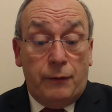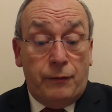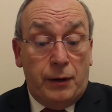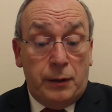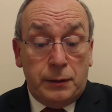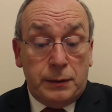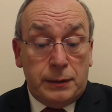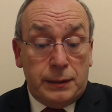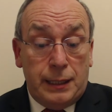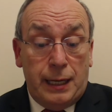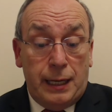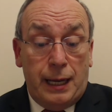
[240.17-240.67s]

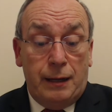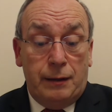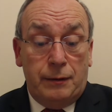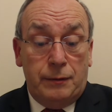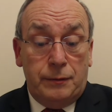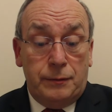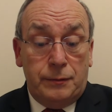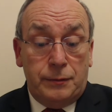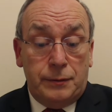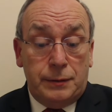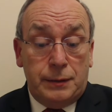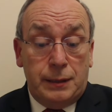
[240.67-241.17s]

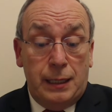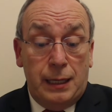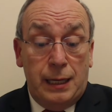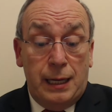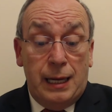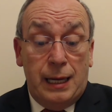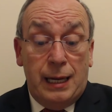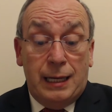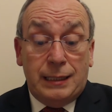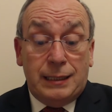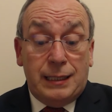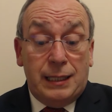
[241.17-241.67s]
ourselves
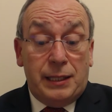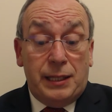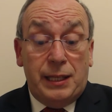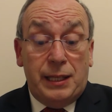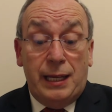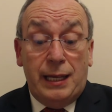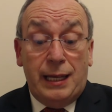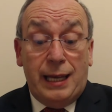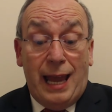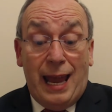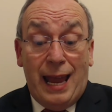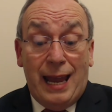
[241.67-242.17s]
to
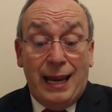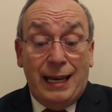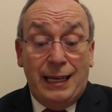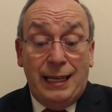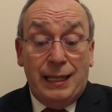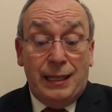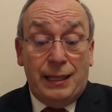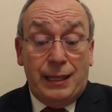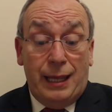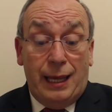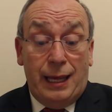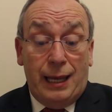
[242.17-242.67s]
think
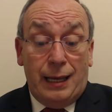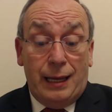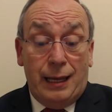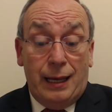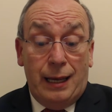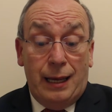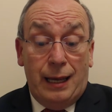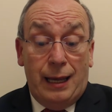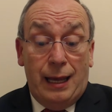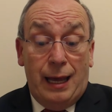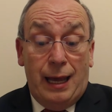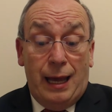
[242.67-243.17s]
anything
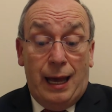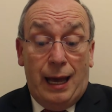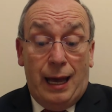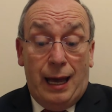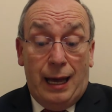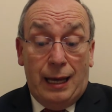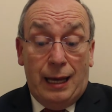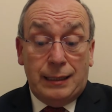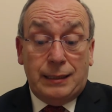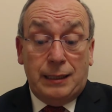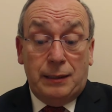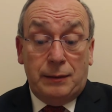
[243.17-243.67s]

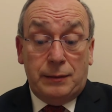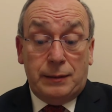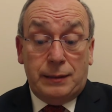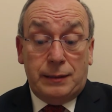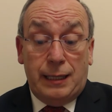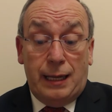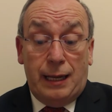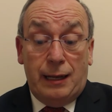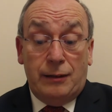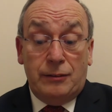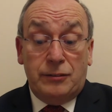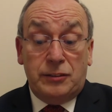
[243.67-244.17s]
as
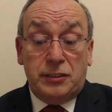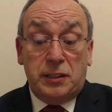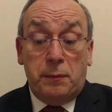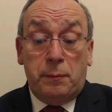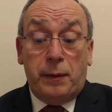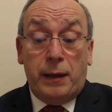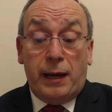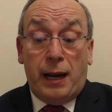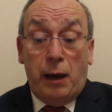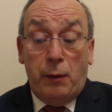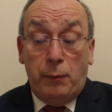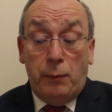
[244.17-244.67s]
ourselves,
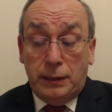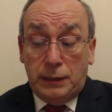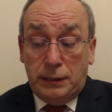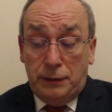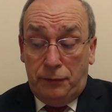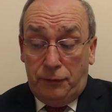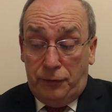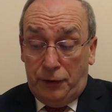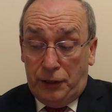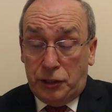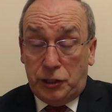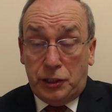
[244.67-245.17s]
but our
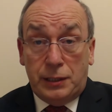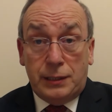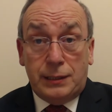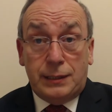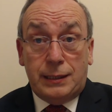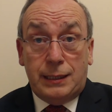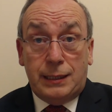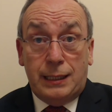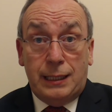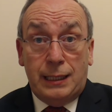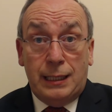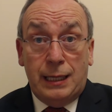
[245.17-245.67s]

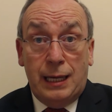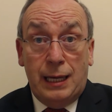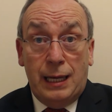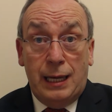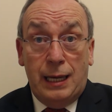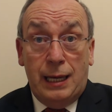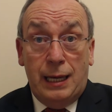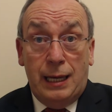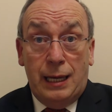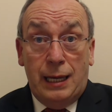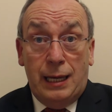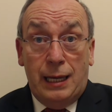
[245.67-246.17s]
sufficiency
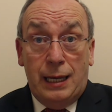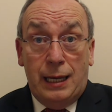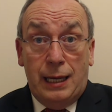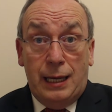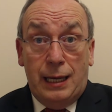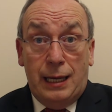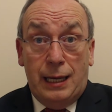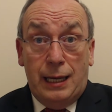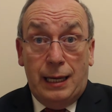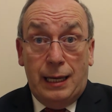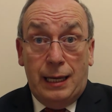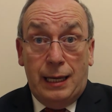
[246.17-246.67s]

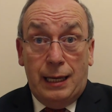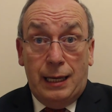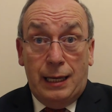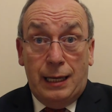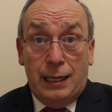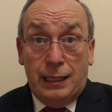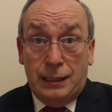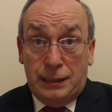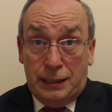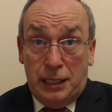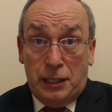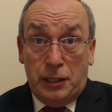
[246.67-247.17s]

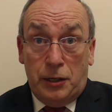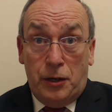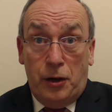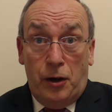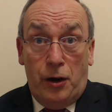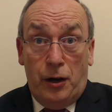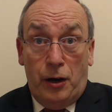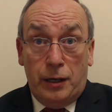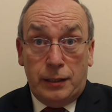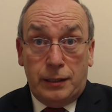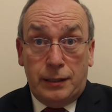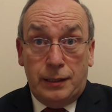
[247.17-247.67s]
is in
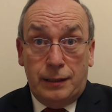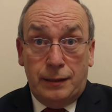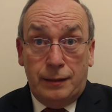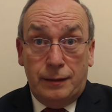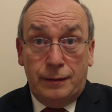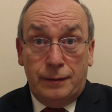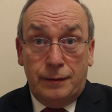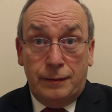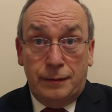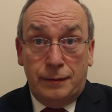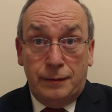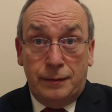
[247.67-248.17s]
God."
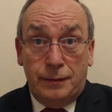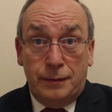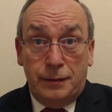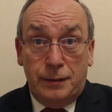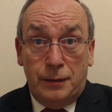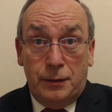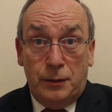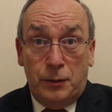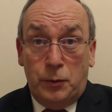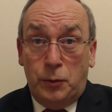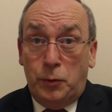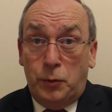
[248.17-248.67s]

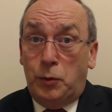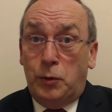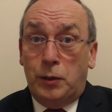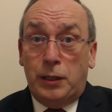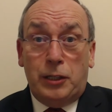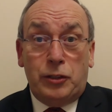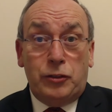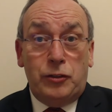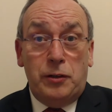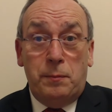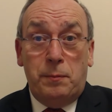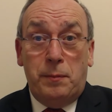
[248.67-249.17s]
Oh,
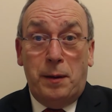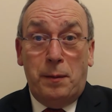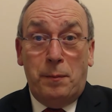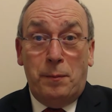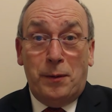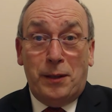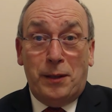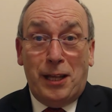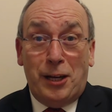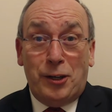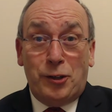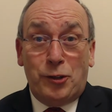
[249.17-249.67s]
let's remember
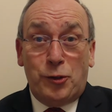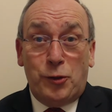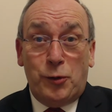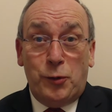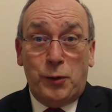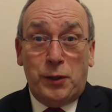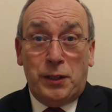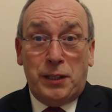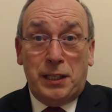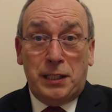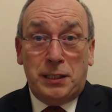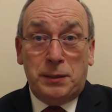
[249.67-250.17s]
that
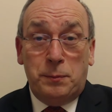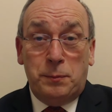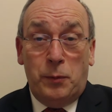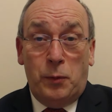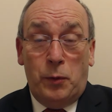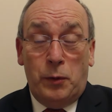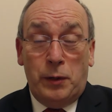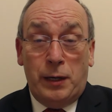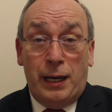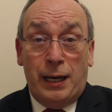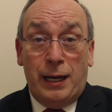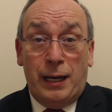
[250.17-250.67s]
truth this
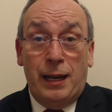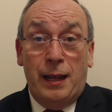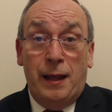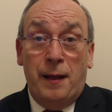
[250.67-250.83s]
morning.